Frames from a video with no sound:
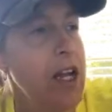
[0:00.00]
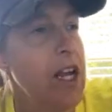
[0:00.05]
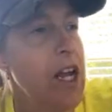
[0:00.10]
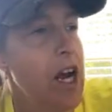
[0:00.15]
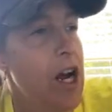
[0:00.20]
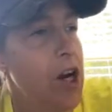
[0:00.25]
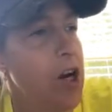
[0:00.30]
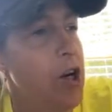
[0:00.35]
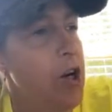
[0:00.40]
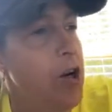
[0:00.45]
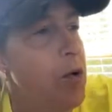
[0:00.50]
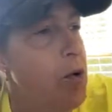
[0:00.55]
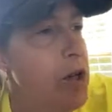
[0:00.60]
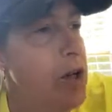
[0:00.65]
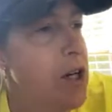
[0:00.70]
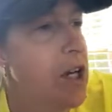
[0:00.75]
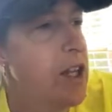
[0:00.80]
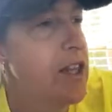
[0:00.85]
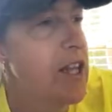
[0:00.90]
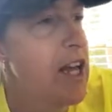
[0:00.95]
Yeah, are you
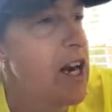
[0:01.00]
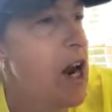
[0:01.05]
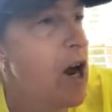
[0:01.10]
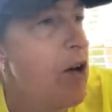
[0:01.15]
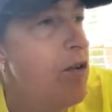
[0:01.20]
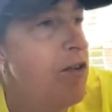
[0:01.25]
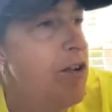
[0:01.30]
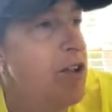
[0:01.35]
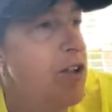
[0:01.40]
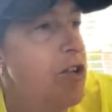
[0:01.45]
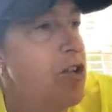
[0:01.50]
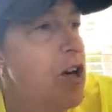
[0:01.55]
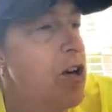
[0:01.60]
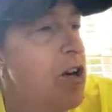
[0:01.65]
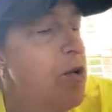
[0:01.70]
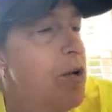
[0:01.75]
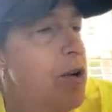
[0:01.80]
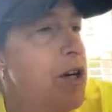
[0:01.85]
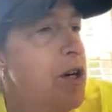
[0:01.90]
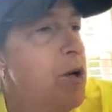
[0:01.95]
going to cut that off and
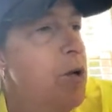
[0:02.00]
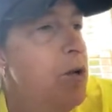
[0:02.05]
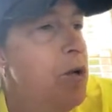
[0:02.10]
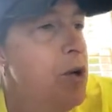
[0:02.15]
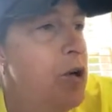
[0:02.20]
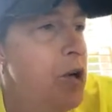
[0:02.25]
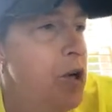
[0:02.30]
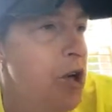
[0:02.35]
try to redo it,